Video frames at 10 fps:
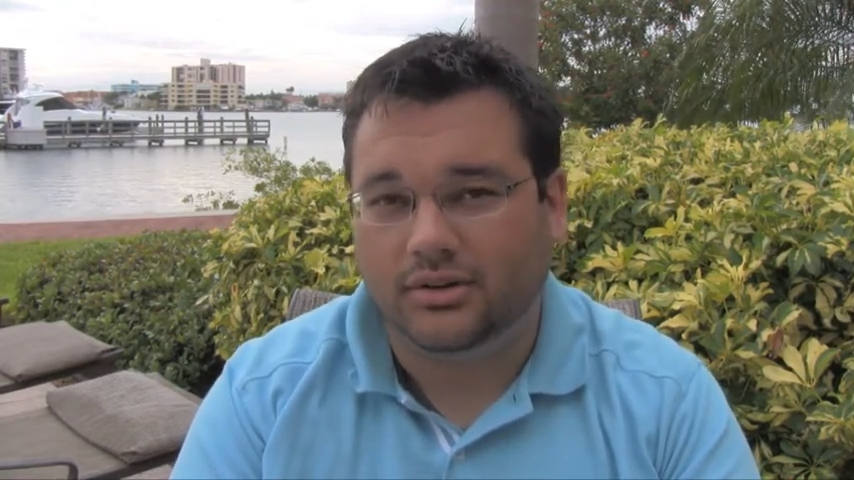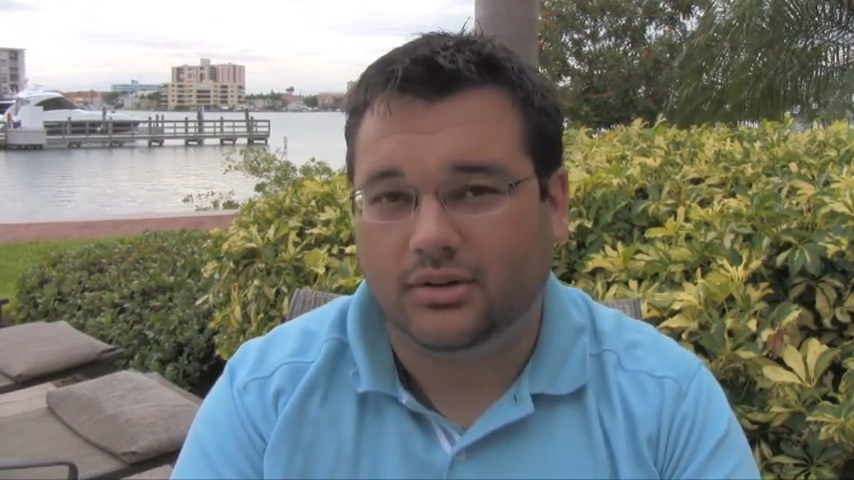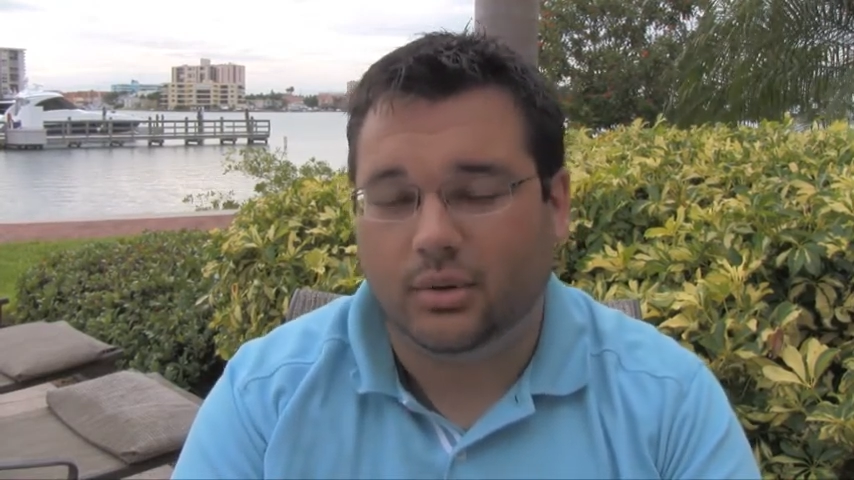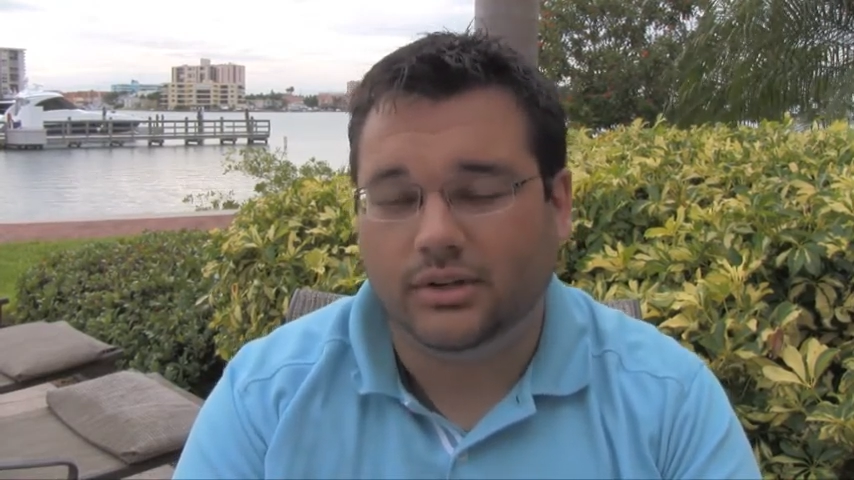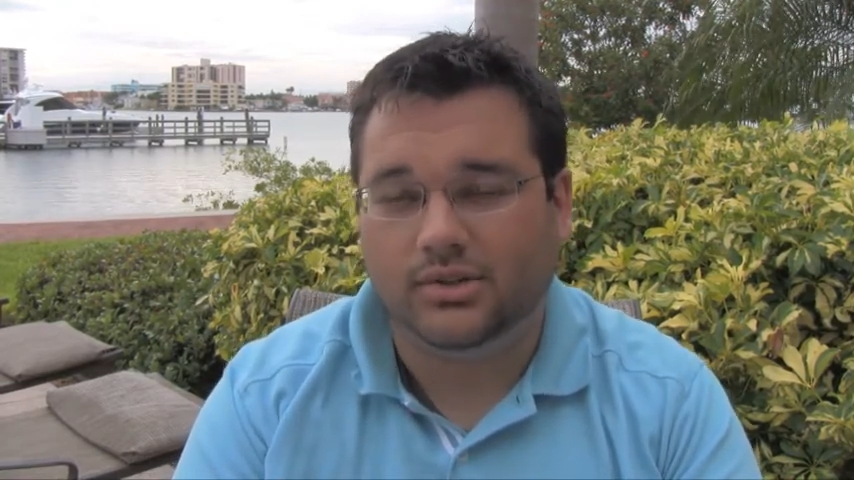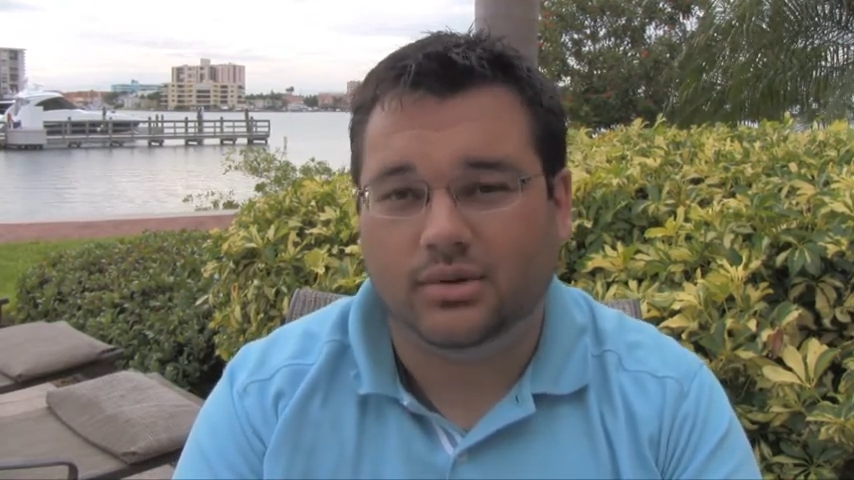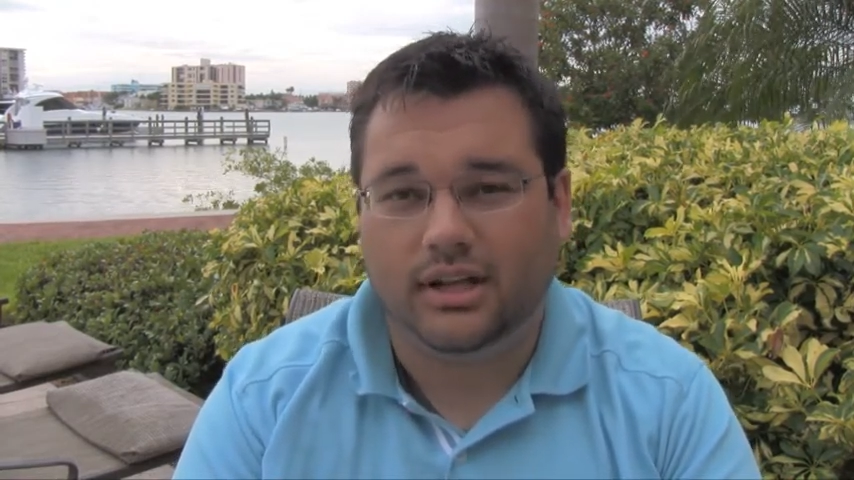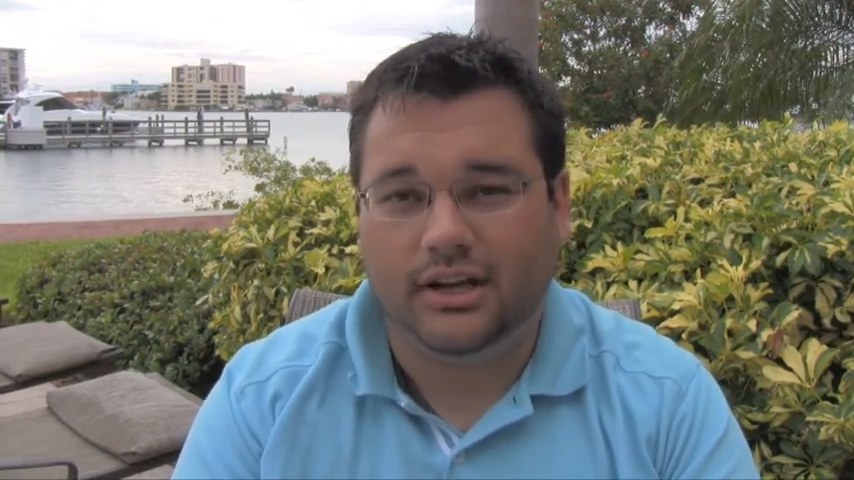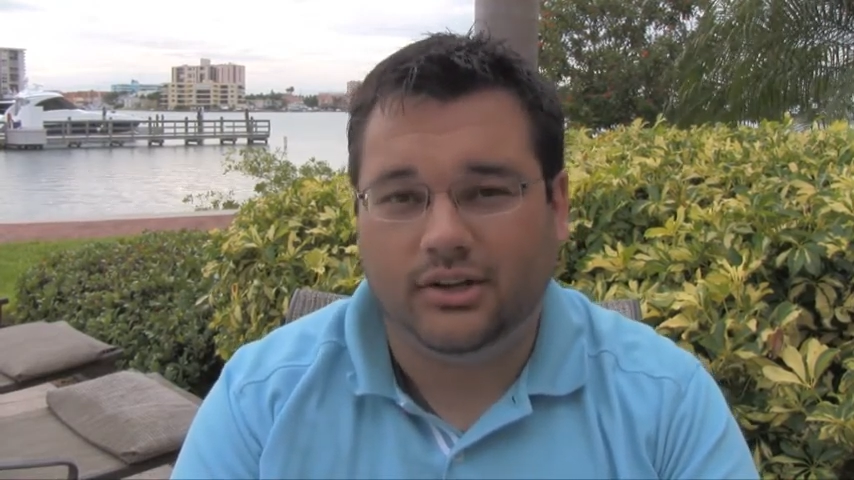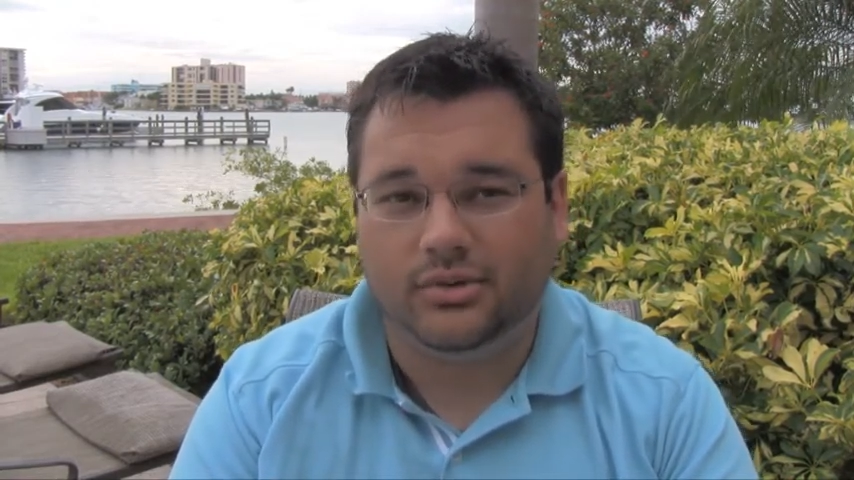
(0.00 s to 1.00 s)
going to
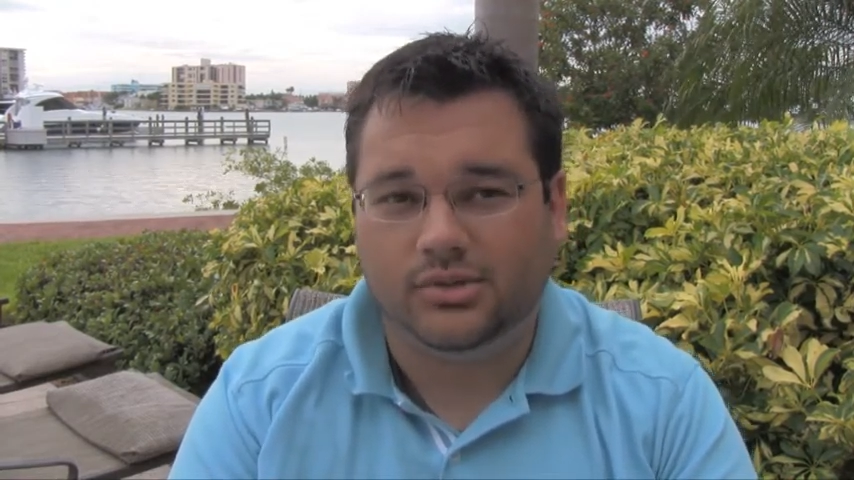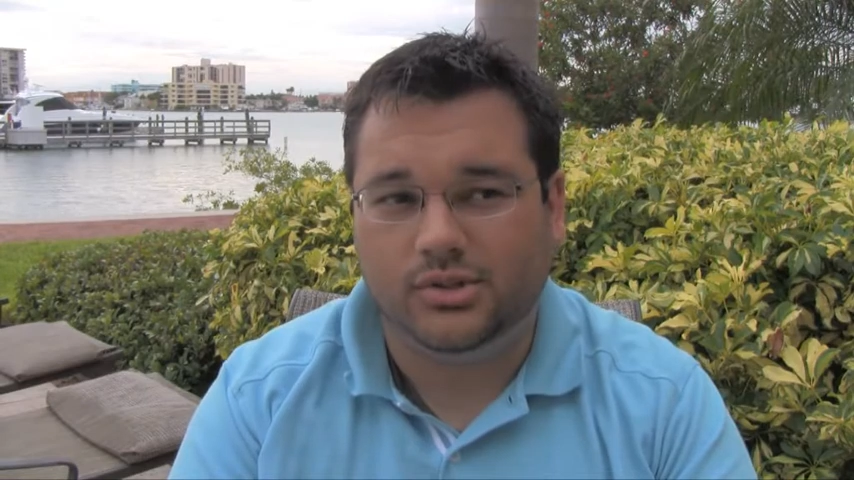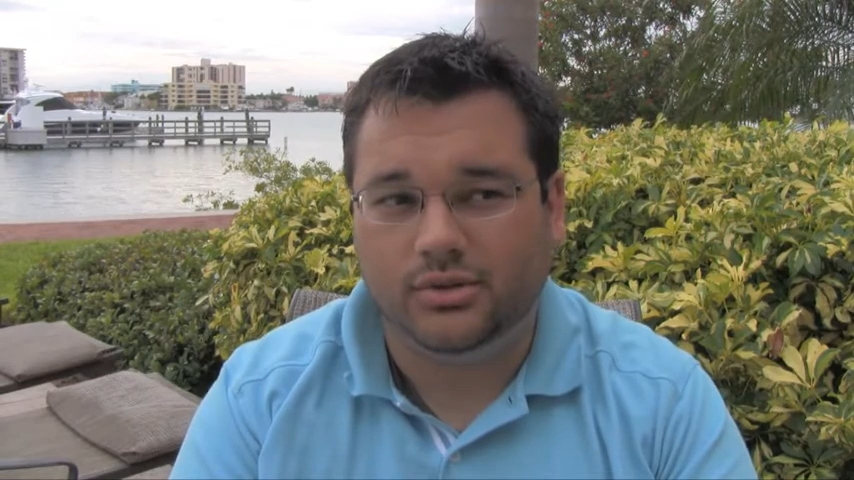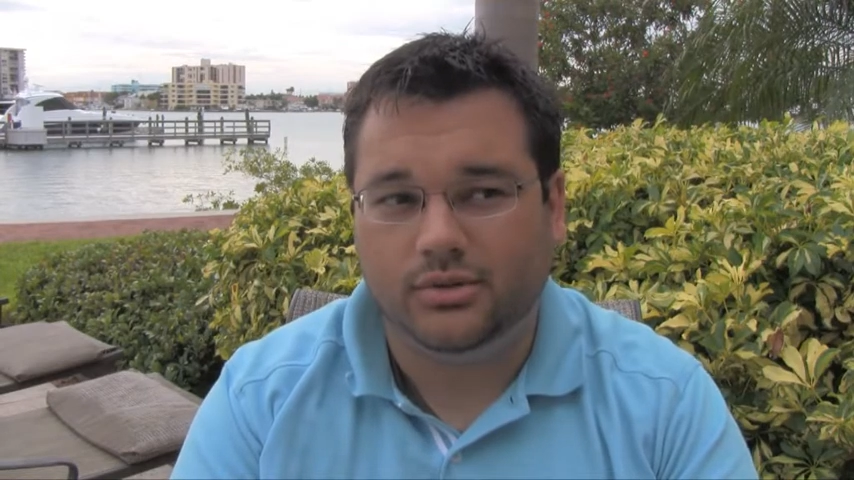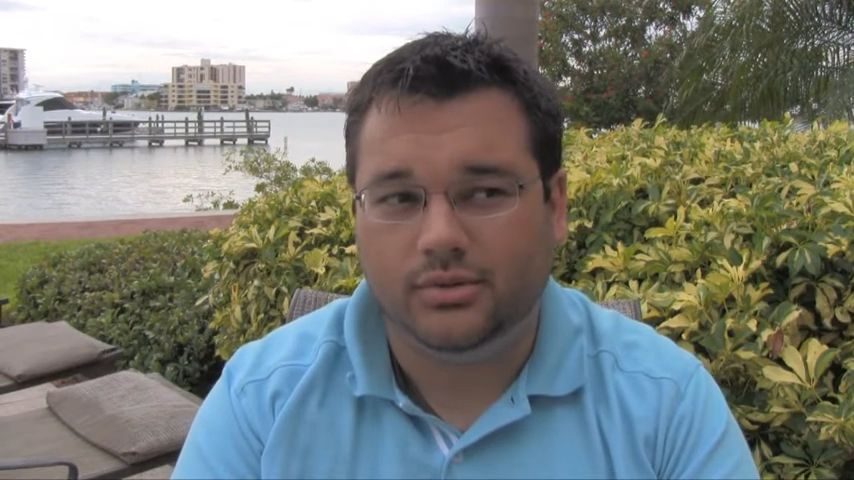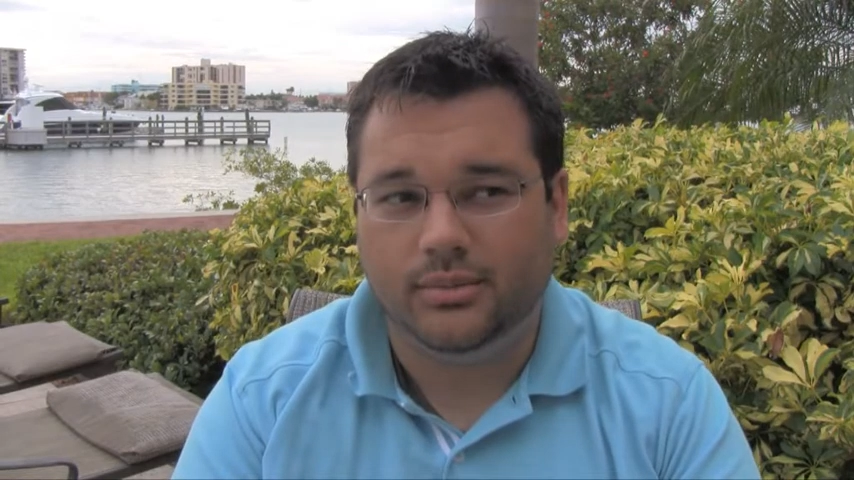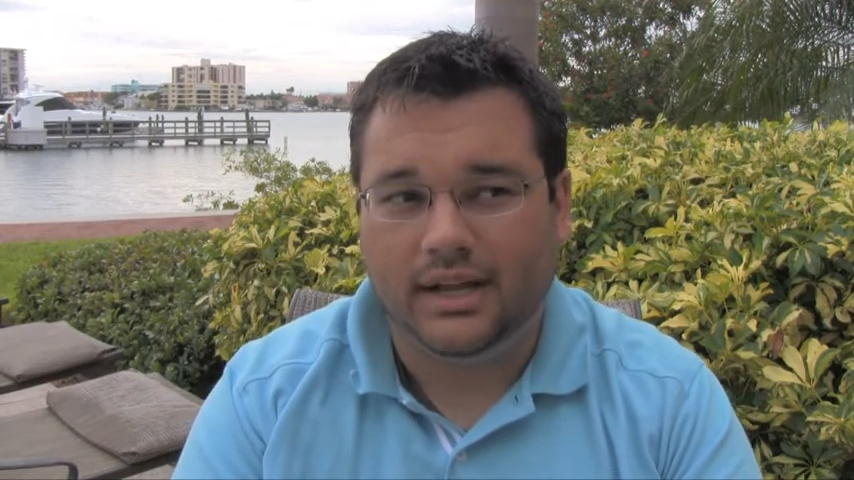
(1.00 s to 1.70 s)
allow you to